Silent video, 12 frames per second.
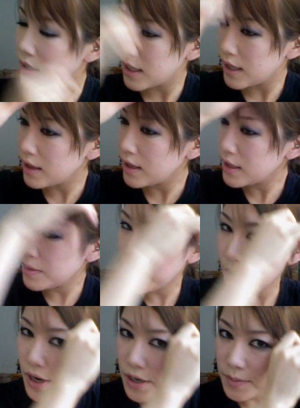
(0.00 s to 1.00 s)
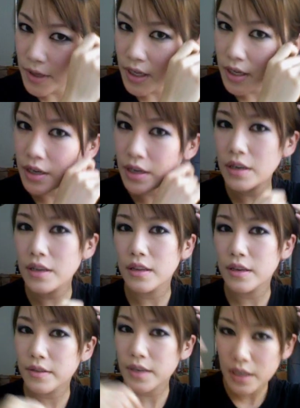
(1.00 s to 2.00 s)
get like the bottom layer,
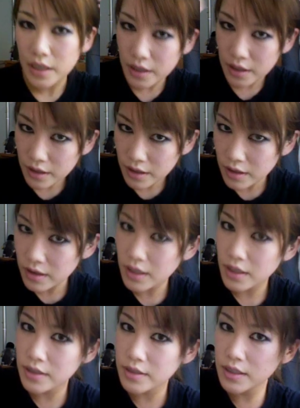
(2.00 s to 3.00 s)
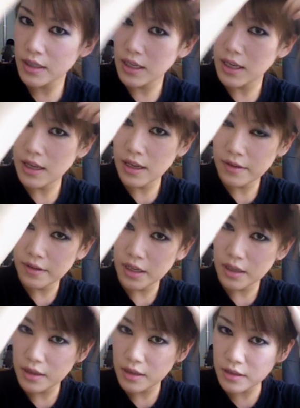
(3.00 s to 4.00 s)
like right here, like see like I have like
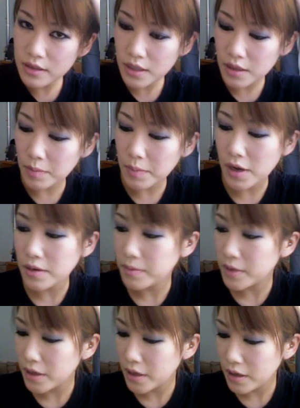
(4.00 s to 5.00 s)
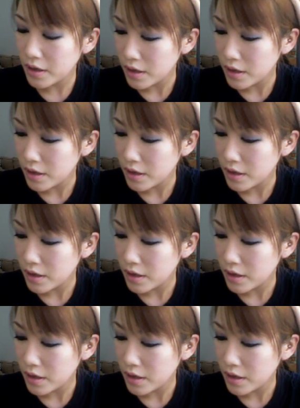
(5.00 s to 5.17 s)
this is like the bottom layer.